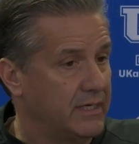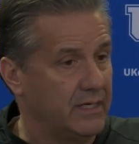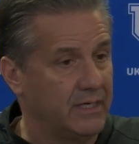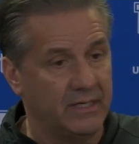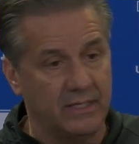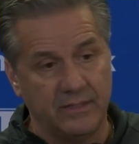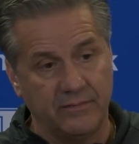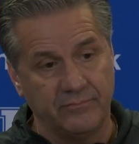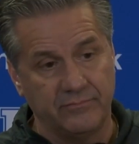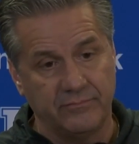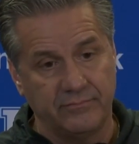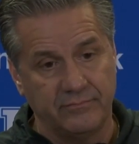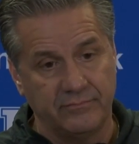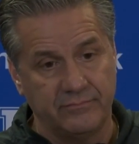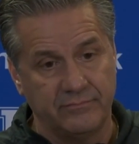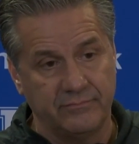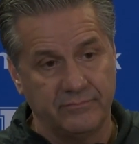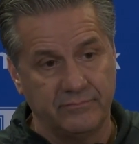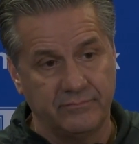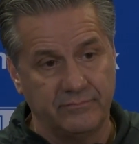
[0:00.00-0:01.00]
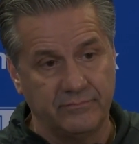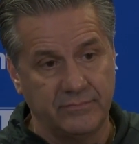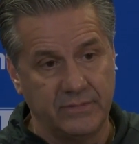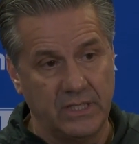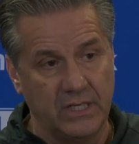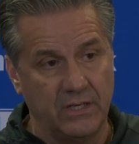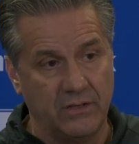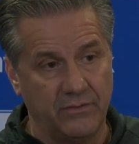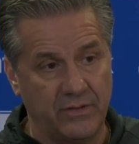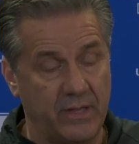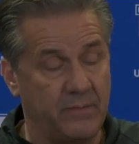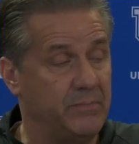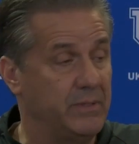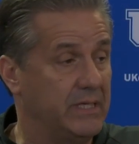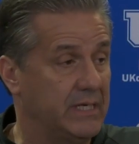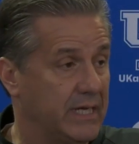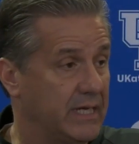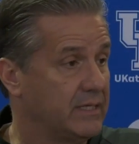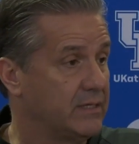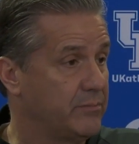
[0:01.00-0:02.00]
Um, you know, they
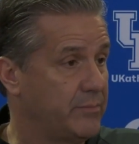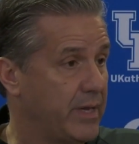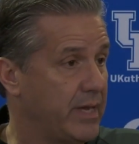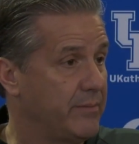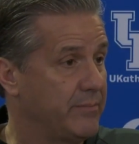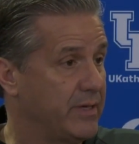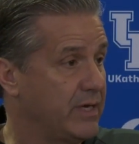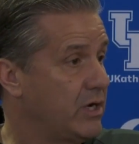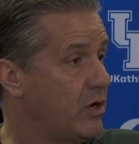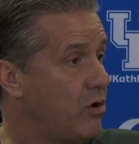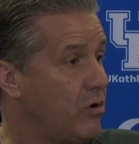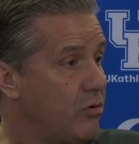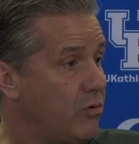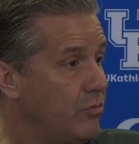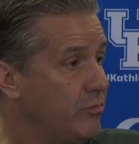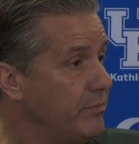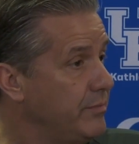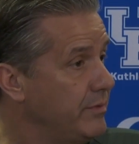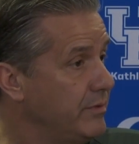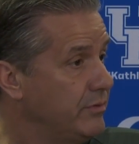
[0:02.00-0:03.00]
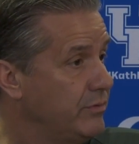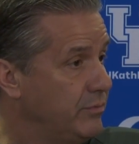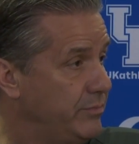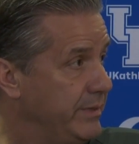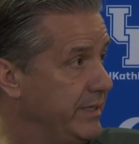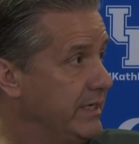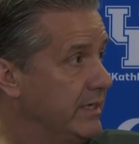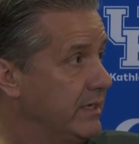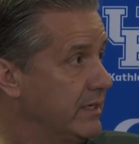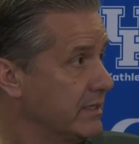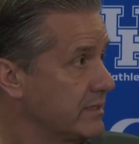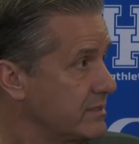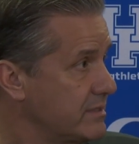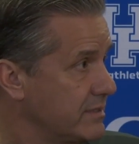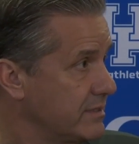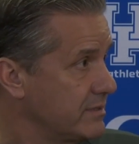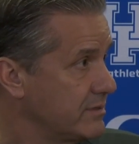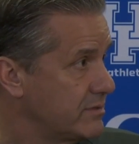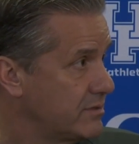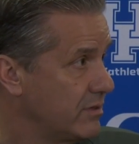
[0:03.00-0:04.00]
beat Alabama at home, who beat
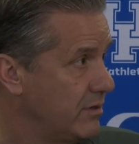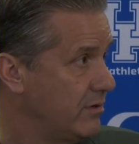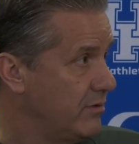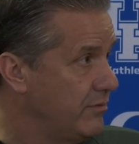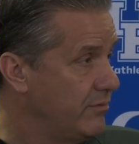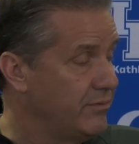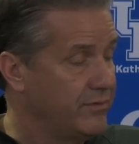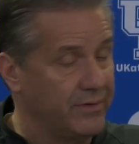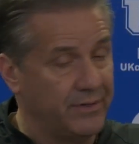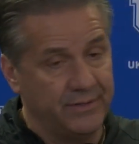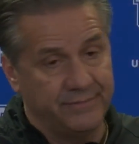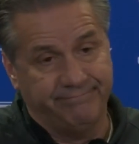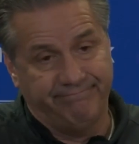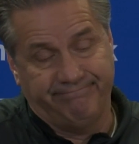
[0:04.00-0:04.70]
us. So